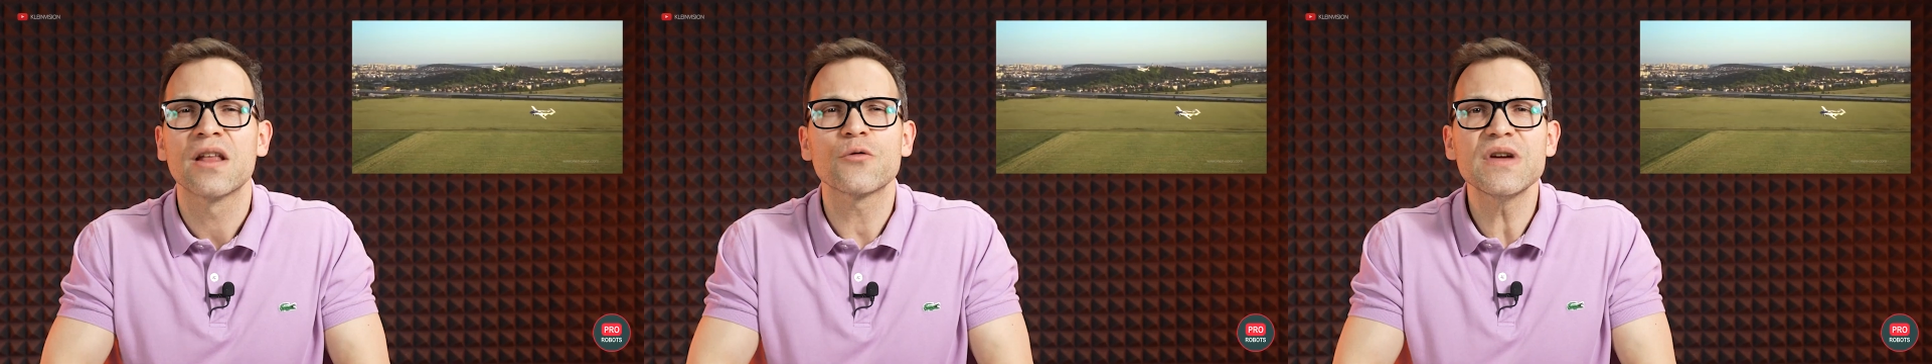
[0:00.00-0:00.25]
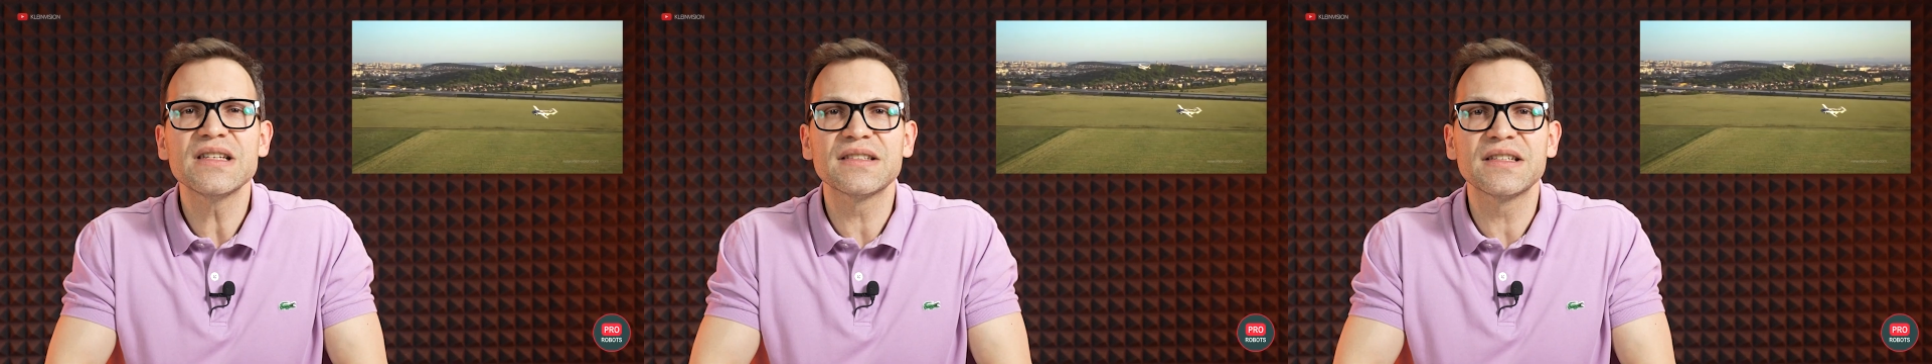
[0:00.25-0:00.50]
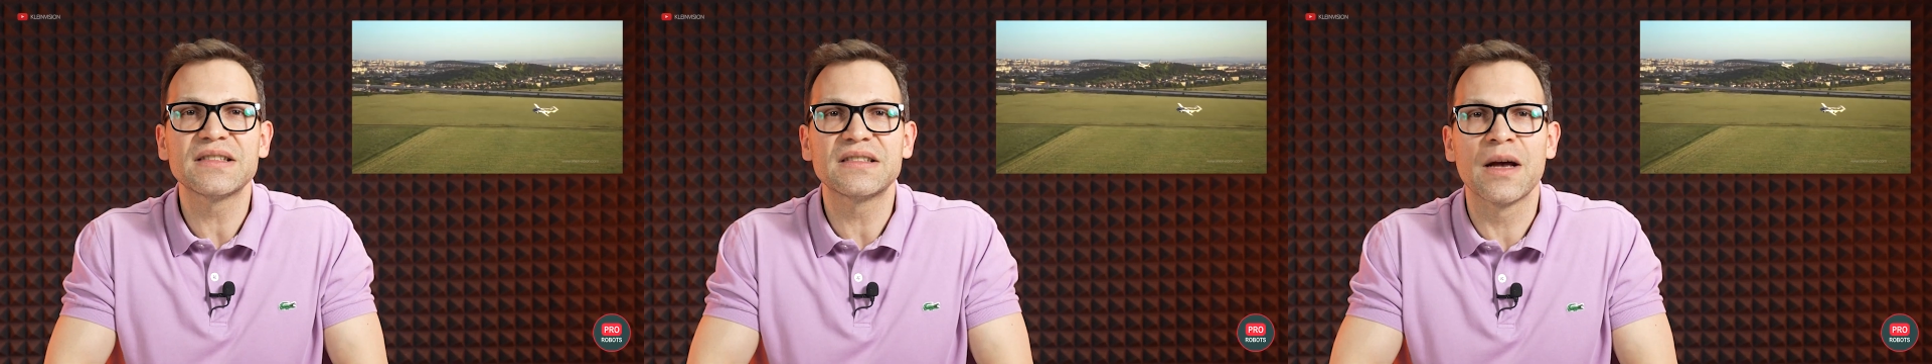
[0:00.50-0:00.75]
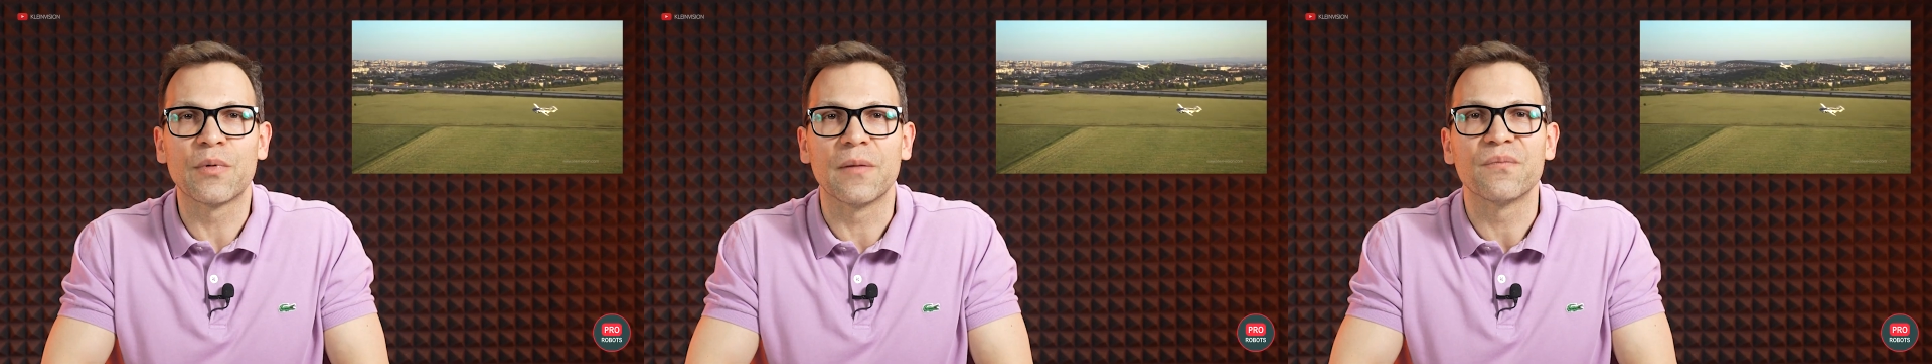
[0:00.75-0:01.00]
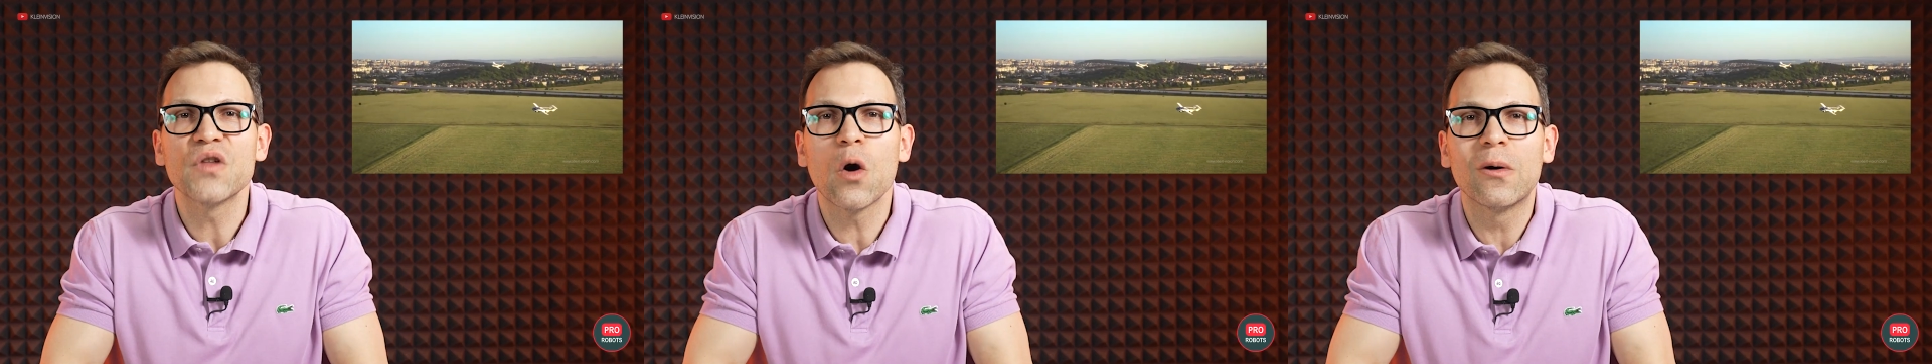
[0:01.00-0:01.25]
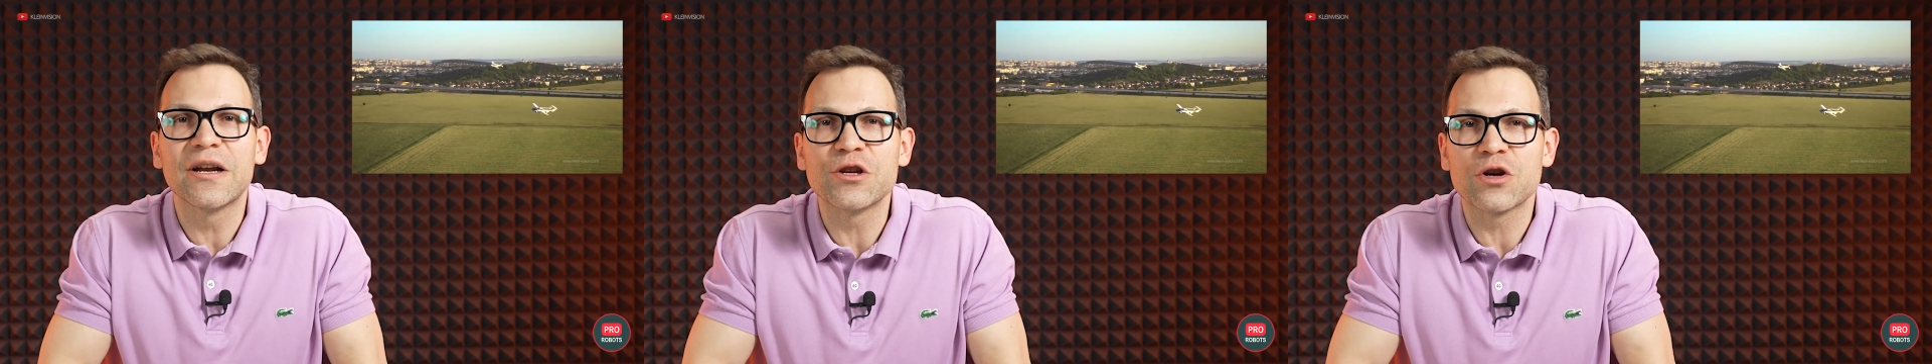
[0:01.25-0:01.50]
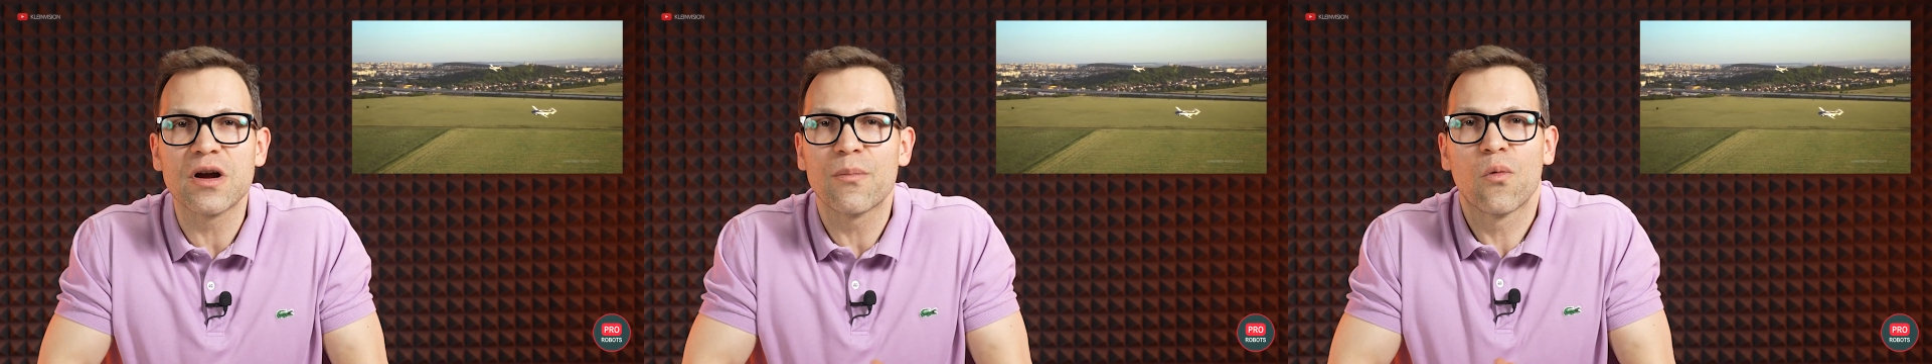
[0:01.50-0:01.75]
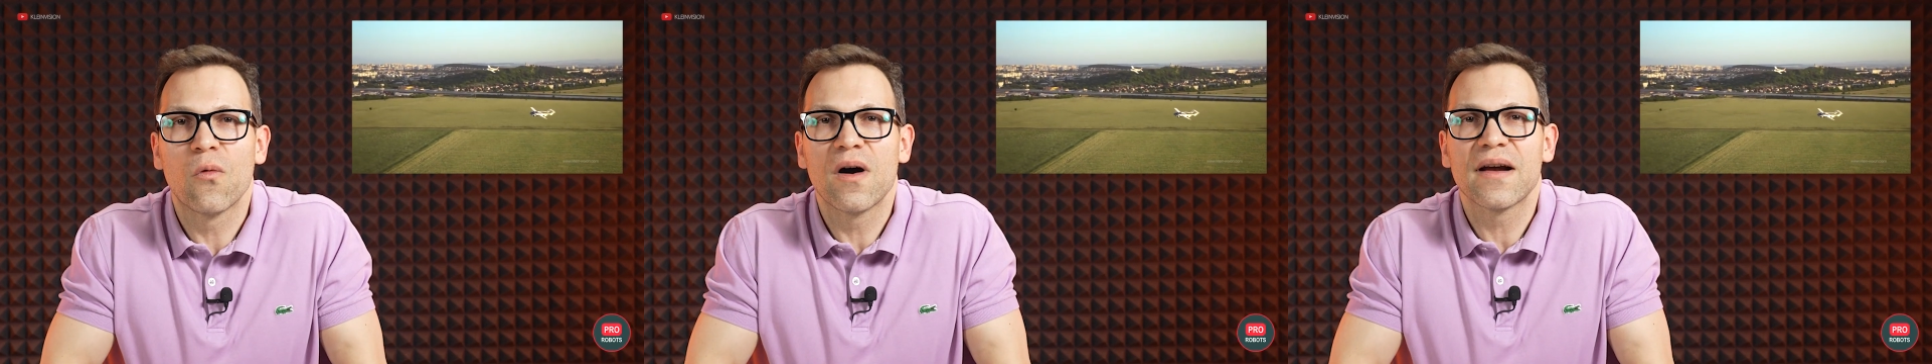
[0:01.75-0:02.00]
The reason is simple. No one in
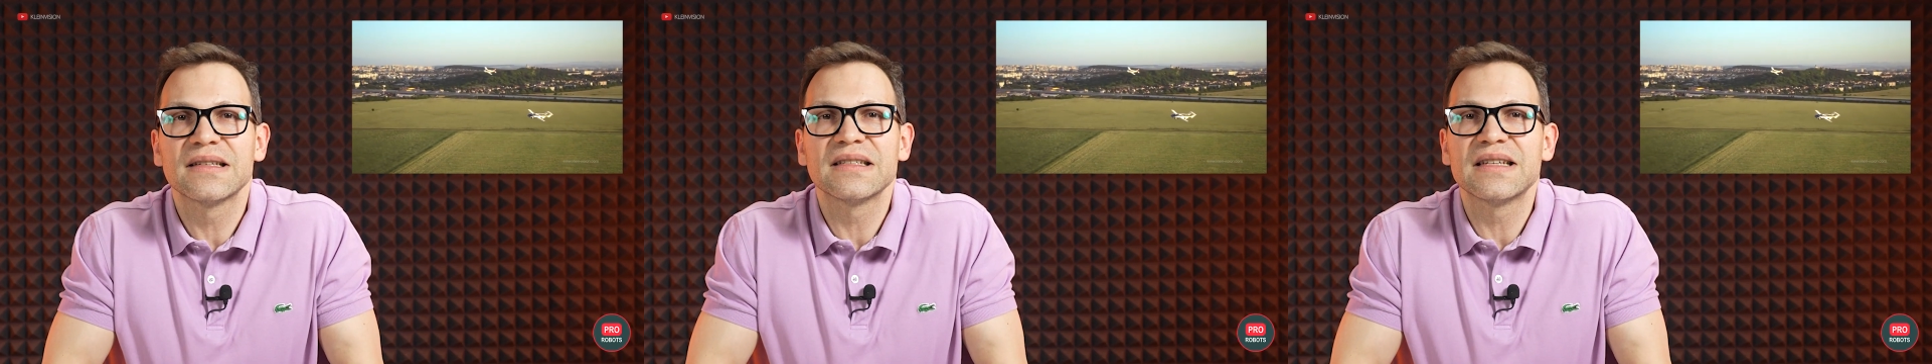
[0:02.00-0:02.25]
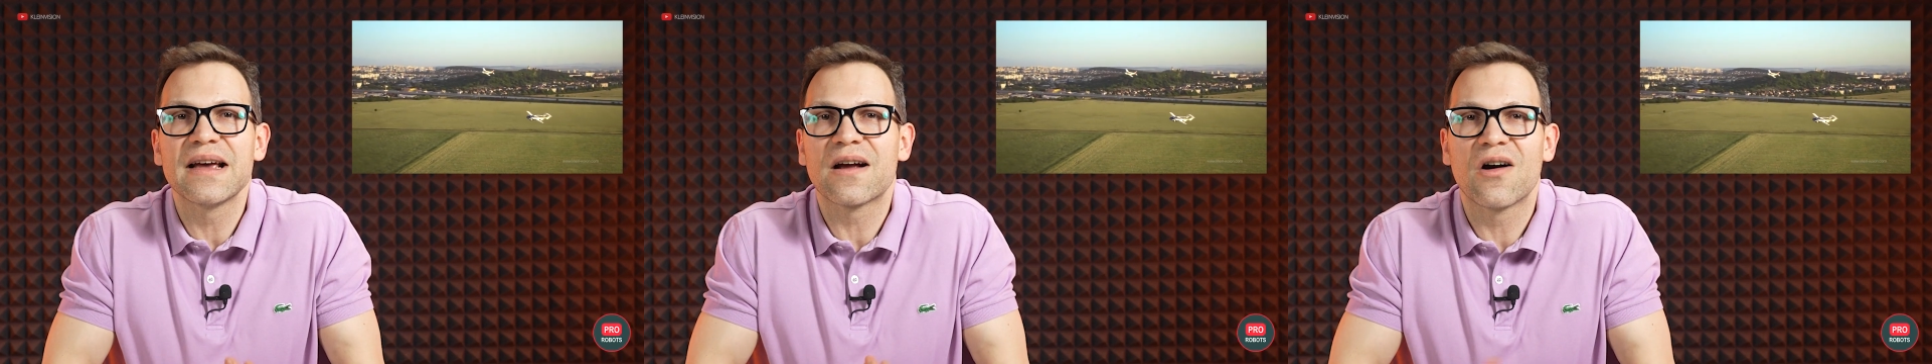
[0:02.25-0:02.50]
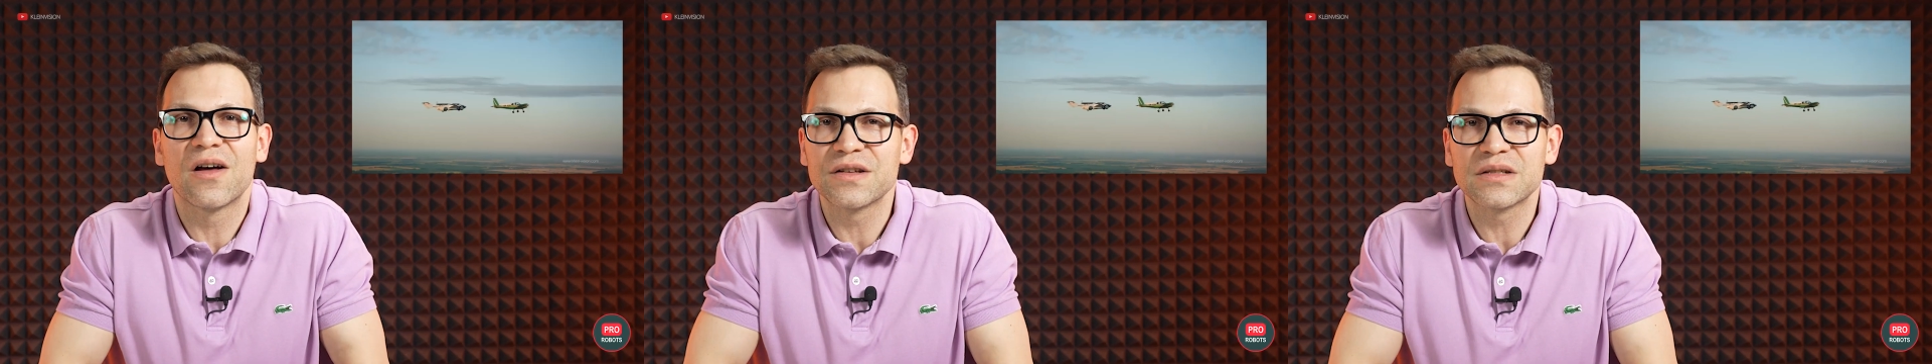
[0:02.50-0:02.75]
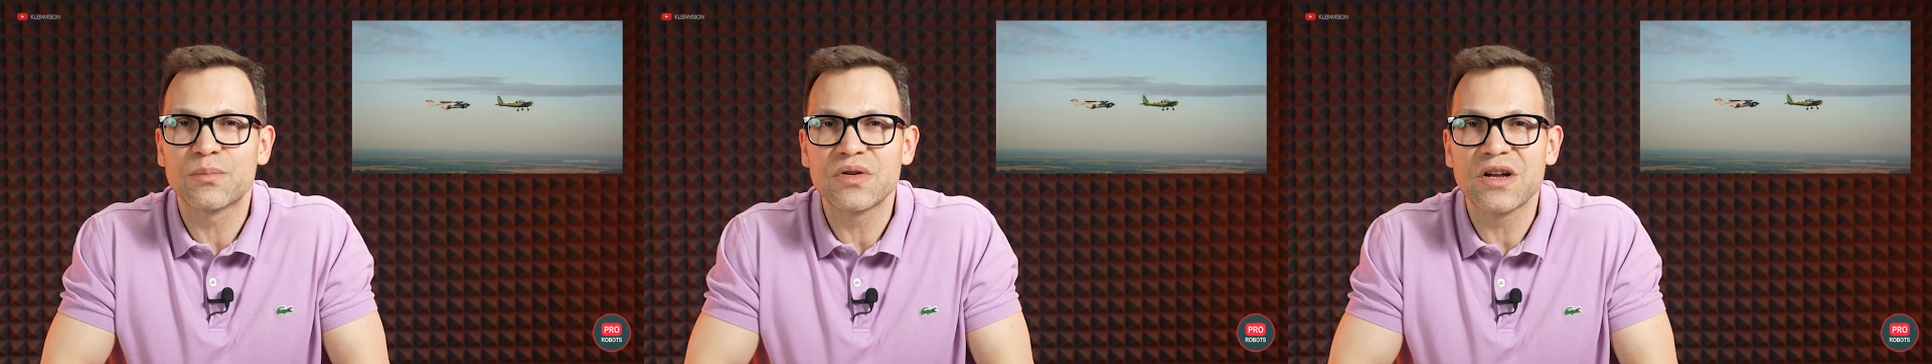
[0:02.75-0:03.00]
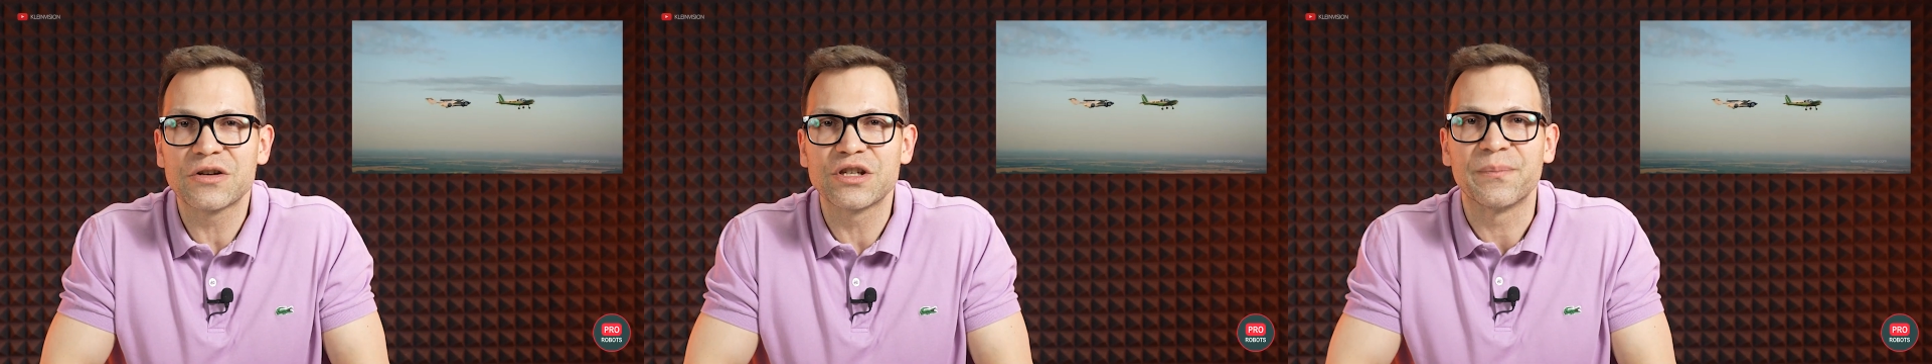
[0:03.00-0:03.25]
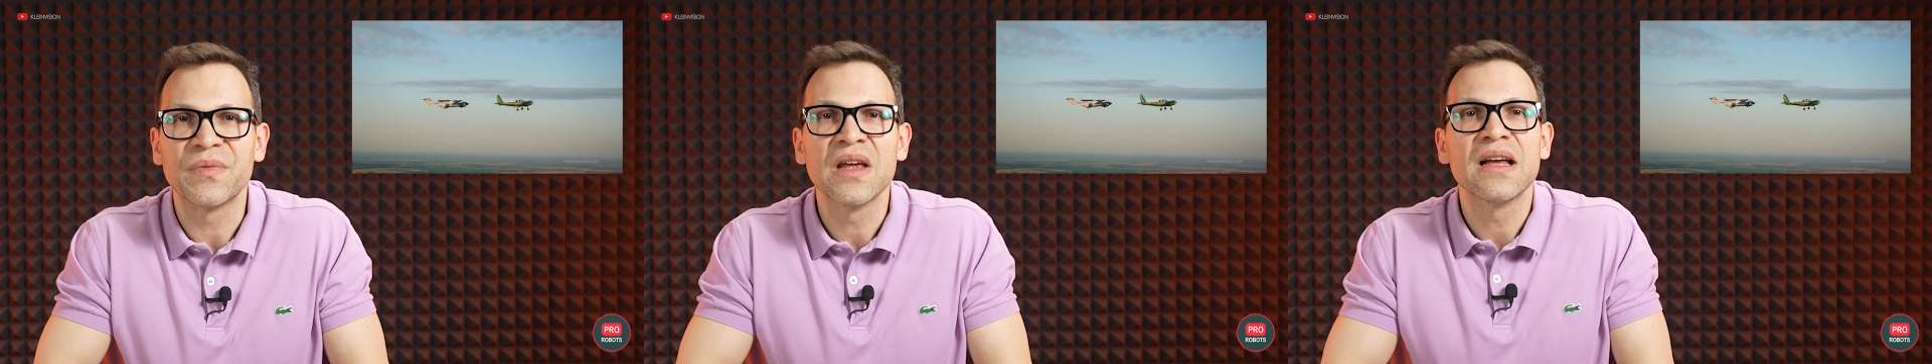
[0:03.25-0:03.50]
Europe wanted to take on this production.